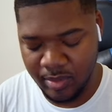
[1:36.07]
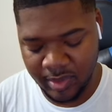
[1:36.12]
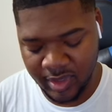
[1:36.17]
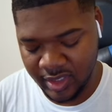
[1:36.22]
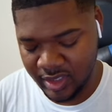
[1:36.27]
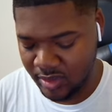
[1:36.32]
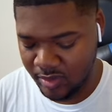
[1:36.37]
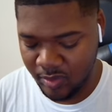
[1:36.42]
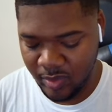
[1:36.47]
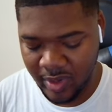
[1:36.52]

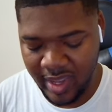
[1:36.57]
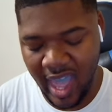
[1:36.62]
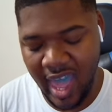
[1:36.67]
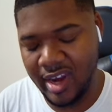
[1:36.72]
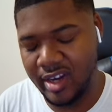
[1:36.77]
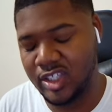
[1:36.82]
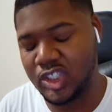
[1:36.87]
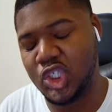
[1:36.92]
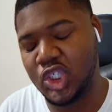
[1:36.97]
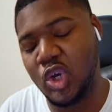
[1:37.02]
Listen, we
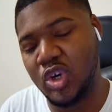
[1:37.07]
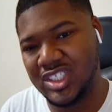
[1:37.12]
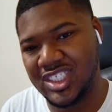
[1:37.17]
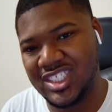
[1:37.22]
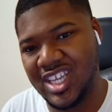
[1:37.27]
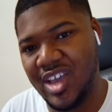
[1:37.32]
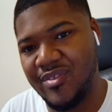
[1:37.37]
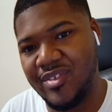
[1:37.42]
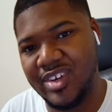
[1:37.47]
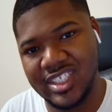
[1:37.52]
gotta show the
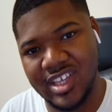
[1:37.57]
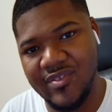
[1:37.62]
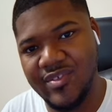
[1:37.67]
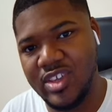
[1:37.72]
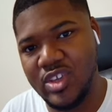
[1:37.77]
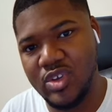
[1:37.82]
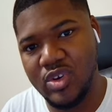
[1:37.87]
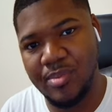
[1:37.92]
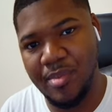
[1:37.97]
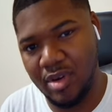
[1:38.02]

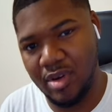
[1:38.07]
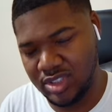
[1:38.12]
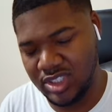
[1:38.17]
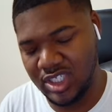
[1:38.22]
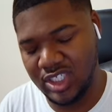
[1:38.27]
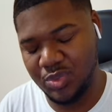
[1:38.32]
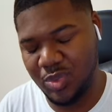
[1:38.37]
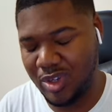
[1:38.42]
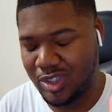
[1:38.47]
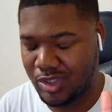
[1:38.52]
77 unit multi
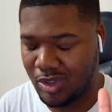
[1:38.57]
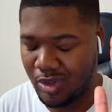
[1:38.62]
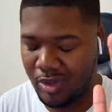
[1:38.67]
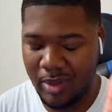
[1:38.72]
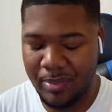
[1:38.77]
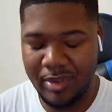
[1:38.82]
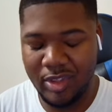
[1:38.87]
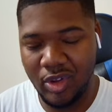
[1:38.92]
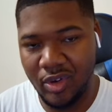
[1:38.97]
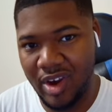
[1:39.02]
as well. So
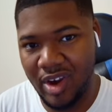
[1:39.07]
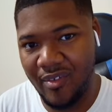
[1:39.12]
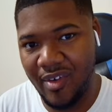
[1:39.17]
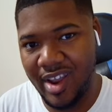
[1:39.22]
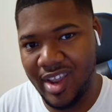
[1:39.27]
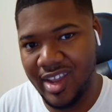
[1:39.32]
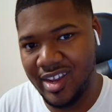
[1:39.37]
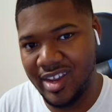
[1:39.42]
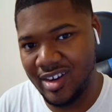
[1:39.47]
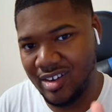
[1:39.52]
let me throw that
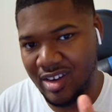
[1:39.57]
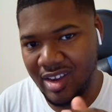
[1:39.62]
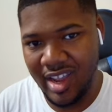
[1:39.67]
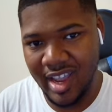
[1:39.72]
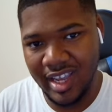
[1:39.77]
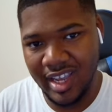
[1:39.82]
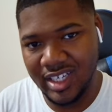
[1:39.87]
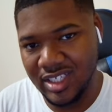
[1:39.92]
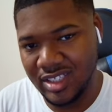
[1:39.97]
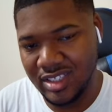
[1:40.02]
right here
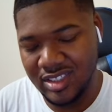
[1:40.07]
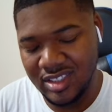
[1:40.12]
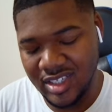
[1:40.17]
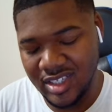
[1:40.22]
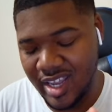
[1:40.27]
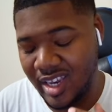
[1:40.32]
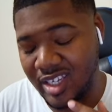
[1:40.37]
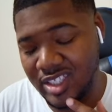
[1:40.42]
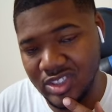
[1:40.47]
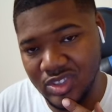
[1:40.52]
and
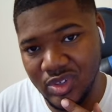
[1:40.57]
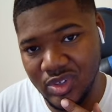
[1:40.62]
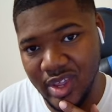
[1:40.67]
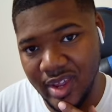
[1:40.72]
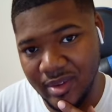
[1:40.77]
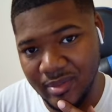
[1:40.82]
yeah, let's do that.